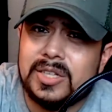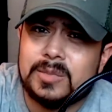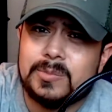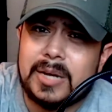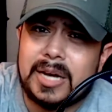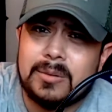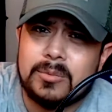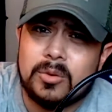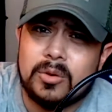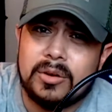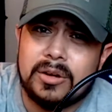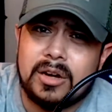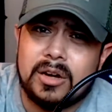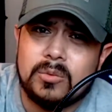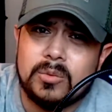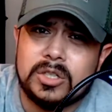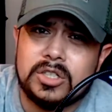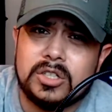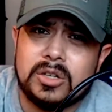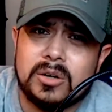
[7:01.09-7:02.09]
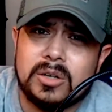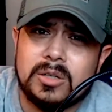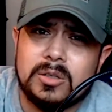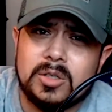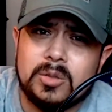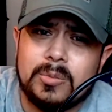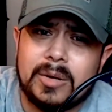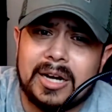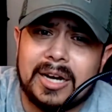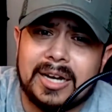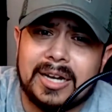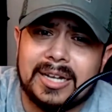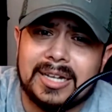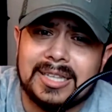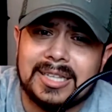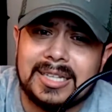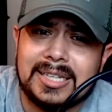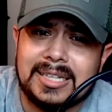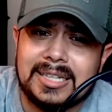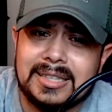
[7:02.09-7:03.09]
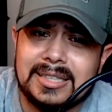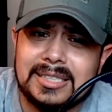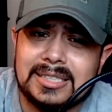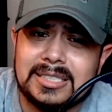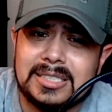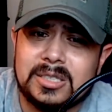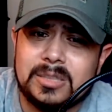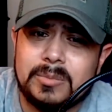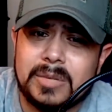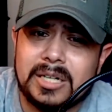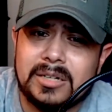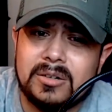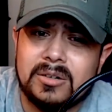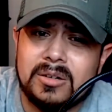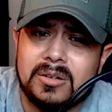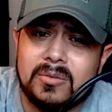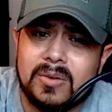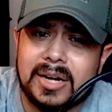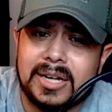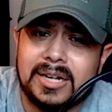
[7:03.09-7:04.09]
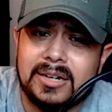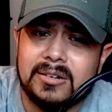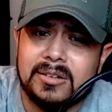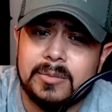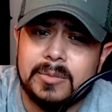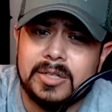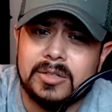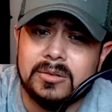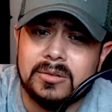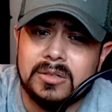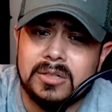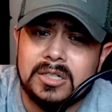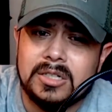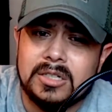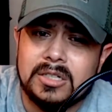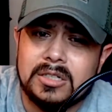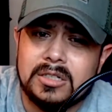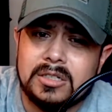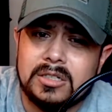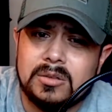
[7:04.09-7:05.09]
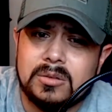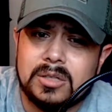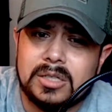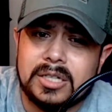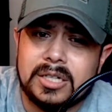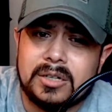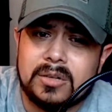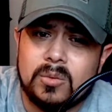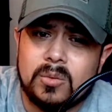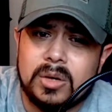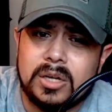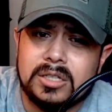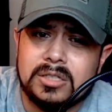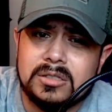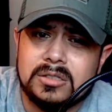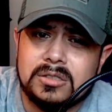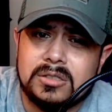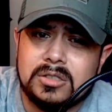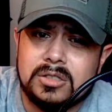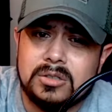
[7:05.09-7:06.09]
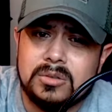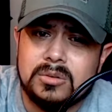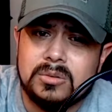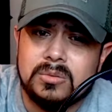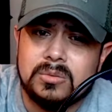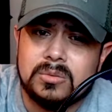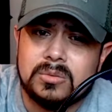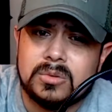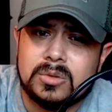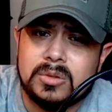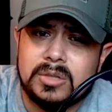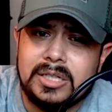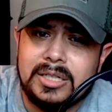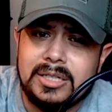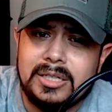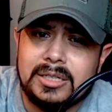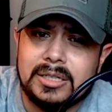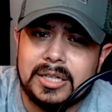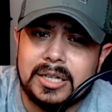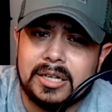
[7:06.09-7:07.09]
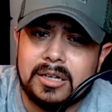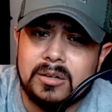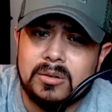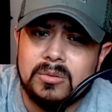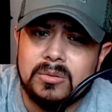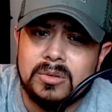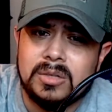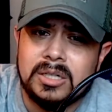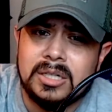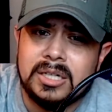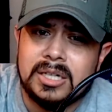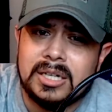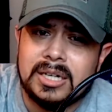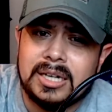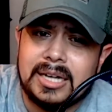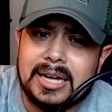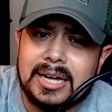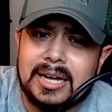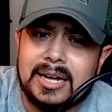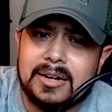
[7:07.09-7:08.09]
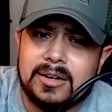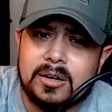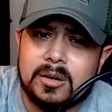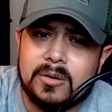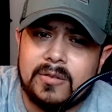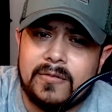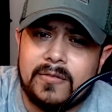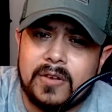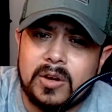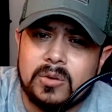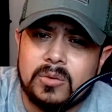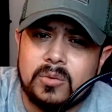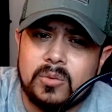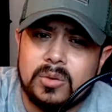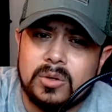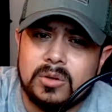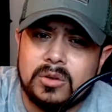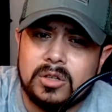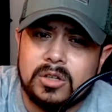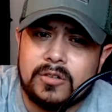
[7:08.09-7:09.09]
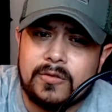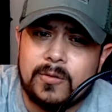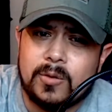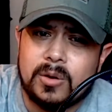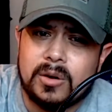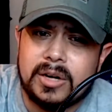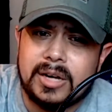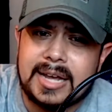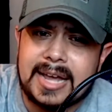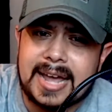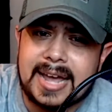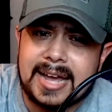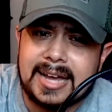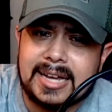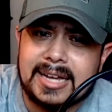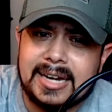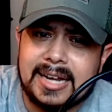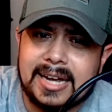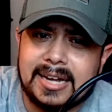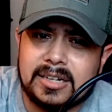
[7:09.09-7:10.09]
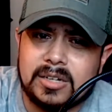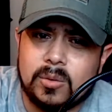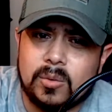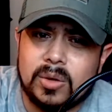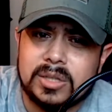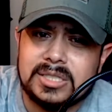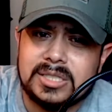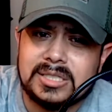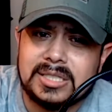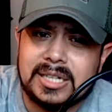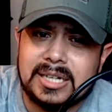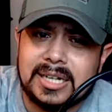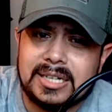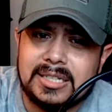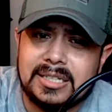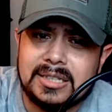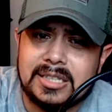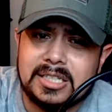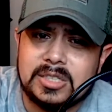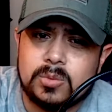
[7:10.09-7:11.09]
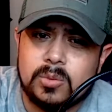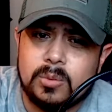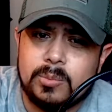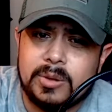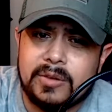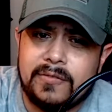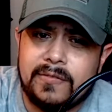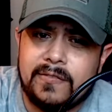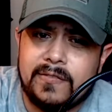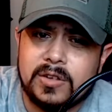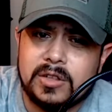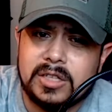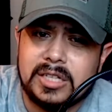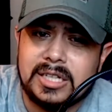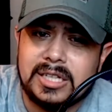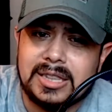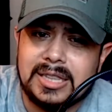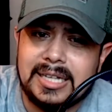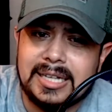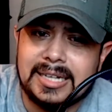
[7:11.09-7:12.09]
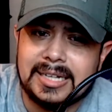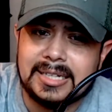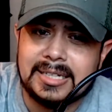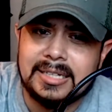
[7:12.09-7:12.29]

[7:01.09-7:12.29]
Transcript: bad boy on, which you're going to do by clicking this little button right here in the middle. You click 1, 2, 3, let go, and your phone will look for it and connect. And once it's connected, this will be fully lit.